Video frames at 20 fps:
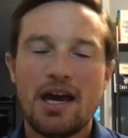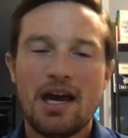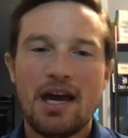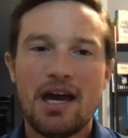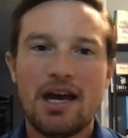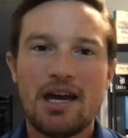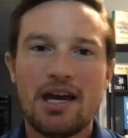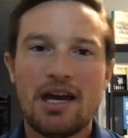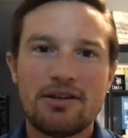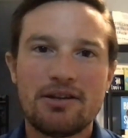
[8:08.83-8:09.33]

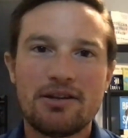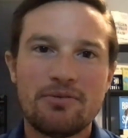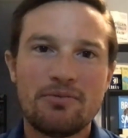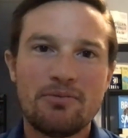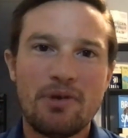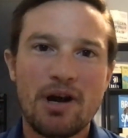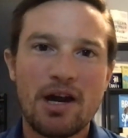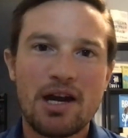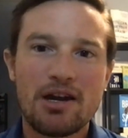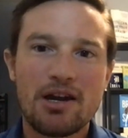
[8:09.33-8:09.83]

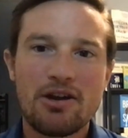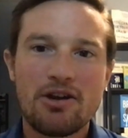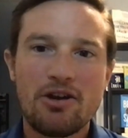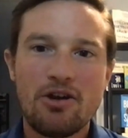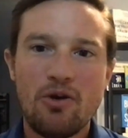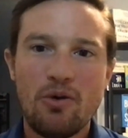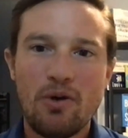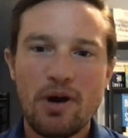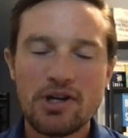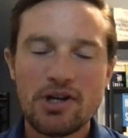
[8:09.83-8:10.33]
And my
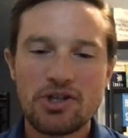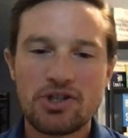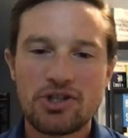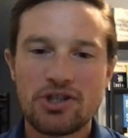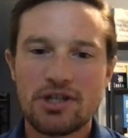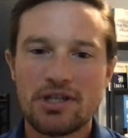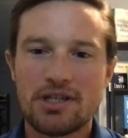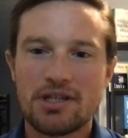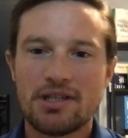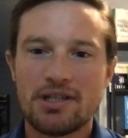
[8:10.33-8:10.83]

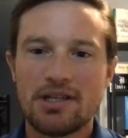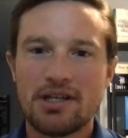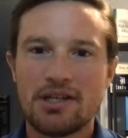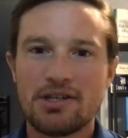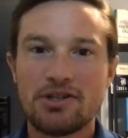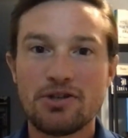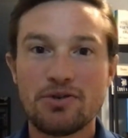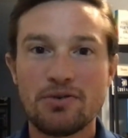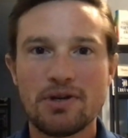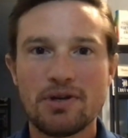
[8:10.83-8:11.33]
question
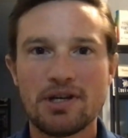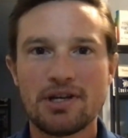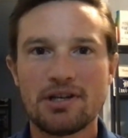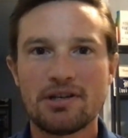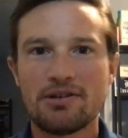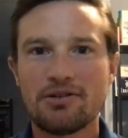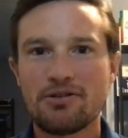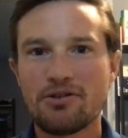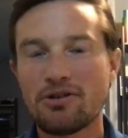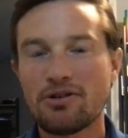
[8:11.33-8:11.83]
in
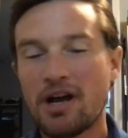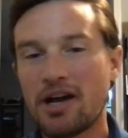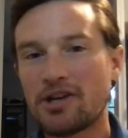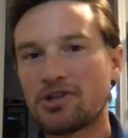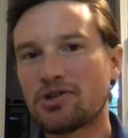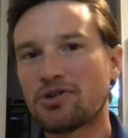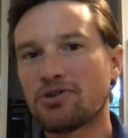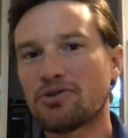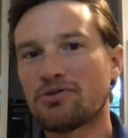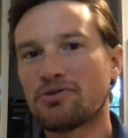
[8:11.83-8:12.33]
doing
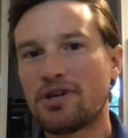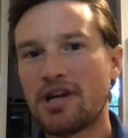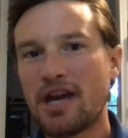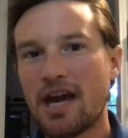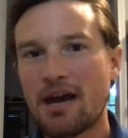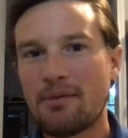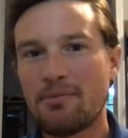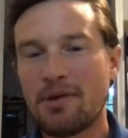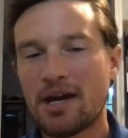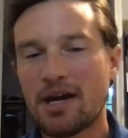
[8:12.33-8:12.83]
neurological rehab